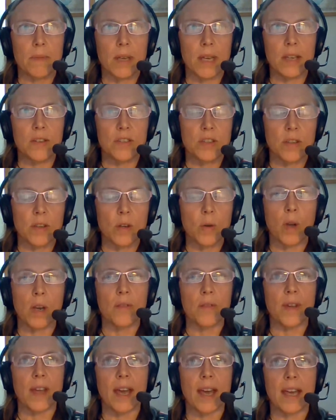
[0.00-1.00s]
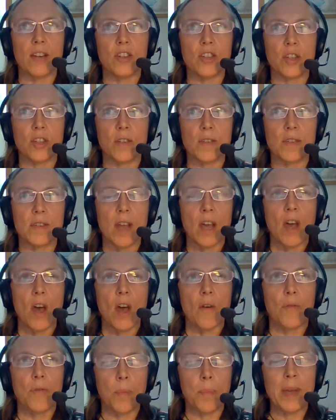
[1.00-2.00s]
the qualifications
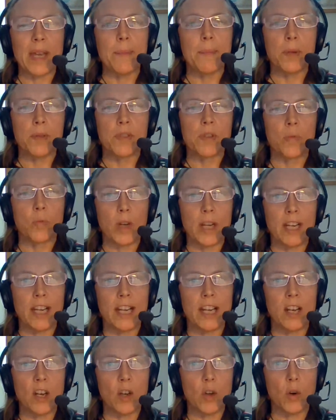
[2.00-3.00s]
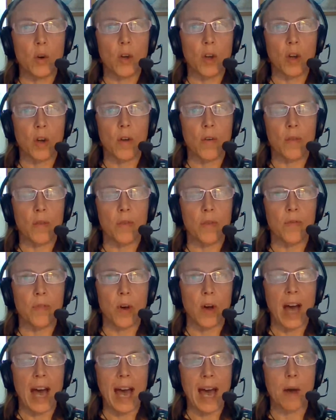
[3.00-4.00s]
for people to really look
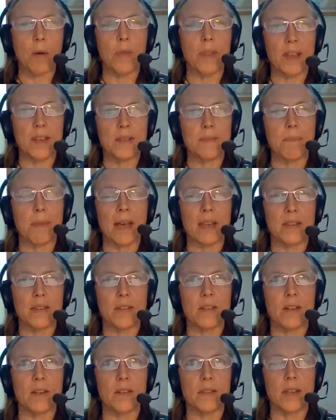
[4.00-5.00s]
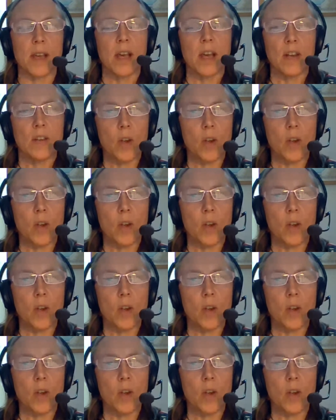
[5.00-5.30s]
for how this master's,